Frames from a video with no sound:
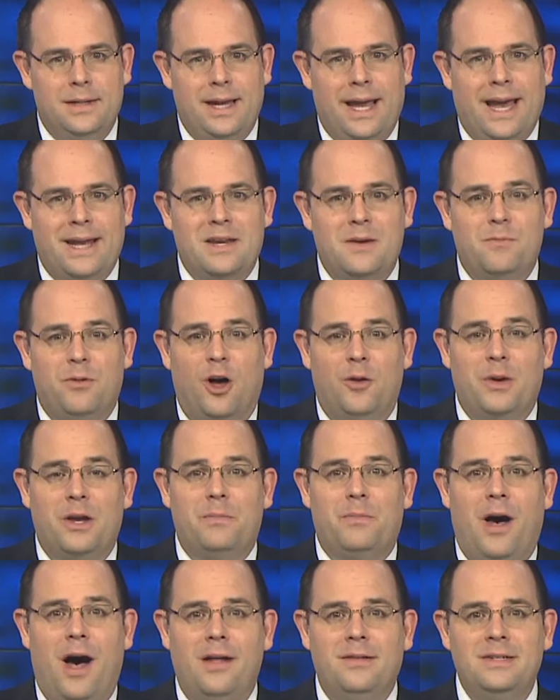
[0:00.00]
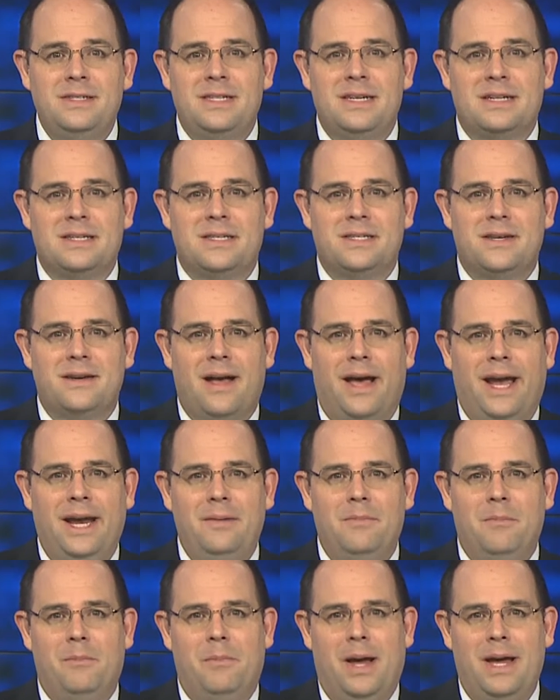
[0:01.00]
And in Beaumont politics
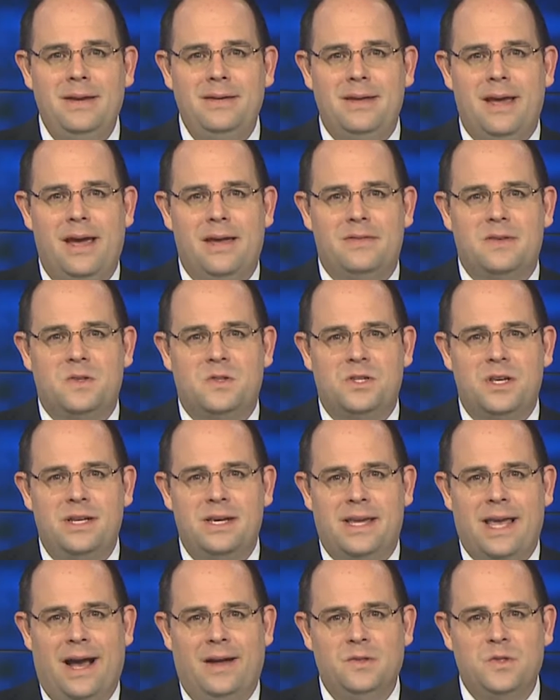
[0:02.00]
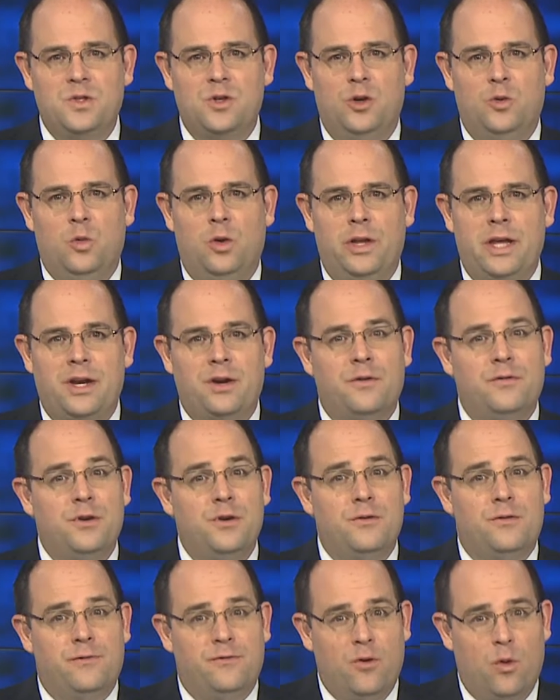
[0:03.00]
tonight, Monday, the City Council will
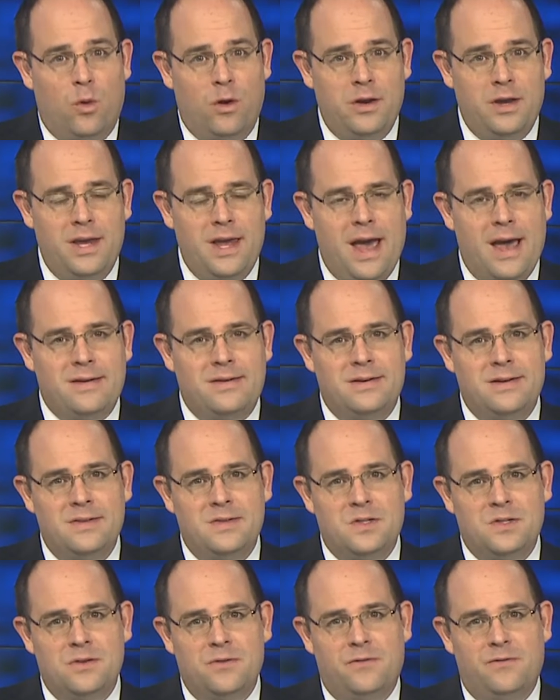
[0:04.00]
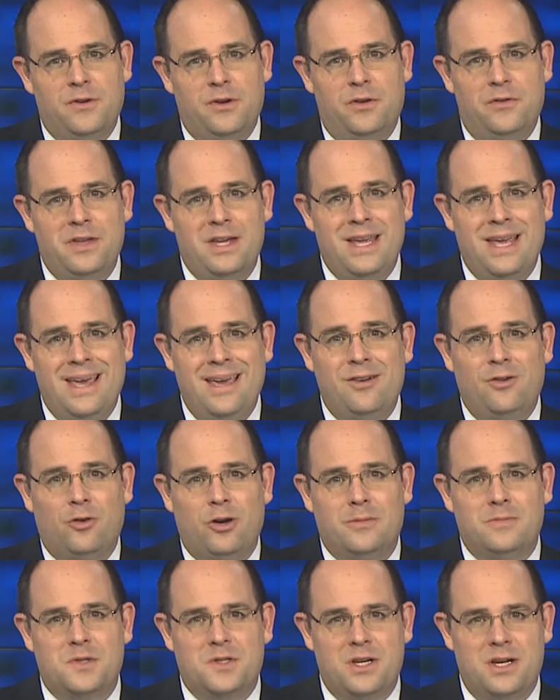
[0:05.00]
interview four candidates to fill the
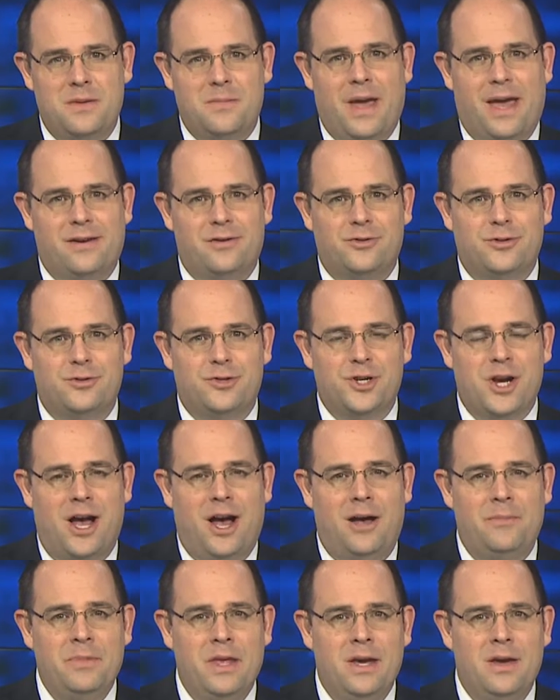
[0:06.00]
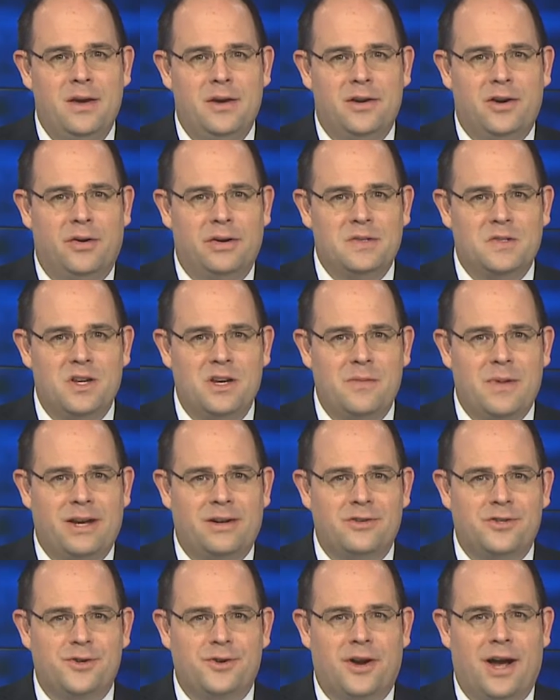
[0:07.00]
interim city manager job. Current City
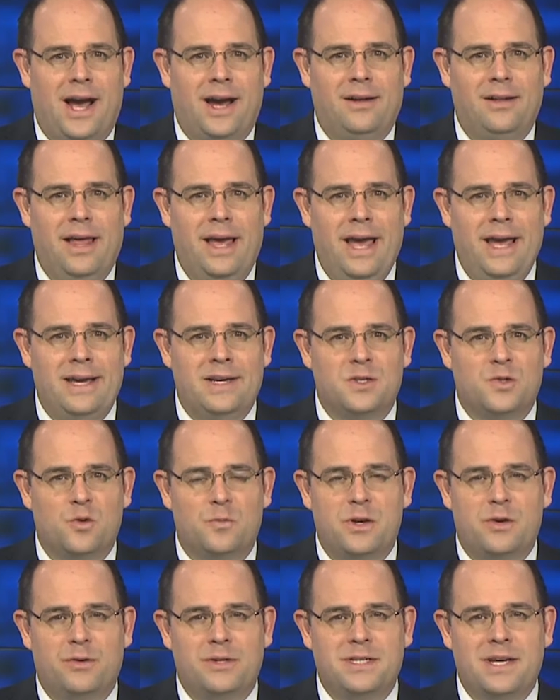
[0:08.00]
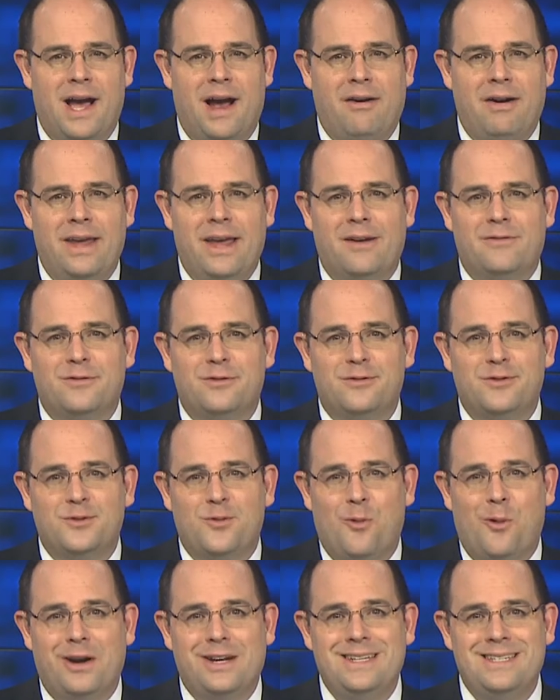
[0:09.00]
Manager Kyle Hayes will be retiring after
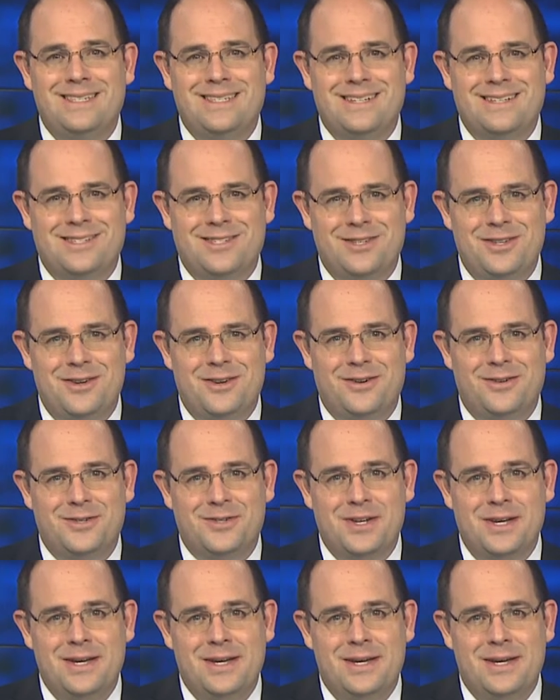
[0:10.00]
26 years.